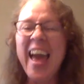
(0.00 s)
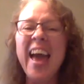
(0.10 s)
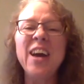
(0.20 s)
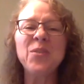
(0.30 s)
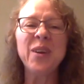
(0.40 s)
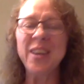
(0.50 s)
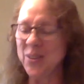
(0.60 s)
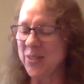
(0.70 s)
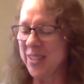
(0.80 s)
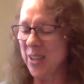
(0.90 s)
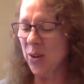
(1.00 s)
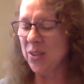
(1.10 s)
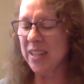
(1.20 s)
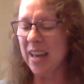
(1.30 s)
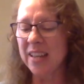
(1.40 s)
And we use
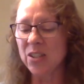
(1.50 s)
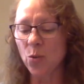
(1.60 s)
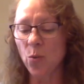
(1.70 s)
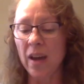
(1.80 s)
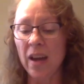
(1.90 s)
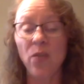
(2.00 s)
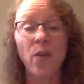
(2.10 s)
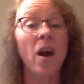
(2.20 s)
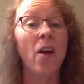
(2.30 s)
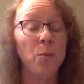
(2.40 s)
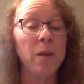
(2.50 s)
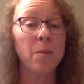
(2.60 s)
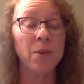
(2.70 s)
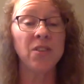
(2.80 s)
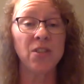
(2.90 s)
those as a way for other
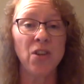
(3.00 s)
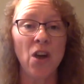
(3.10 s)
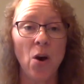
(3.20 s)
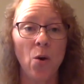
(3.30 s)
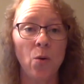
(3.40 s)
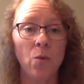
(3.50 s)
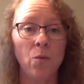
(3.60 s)
people to know,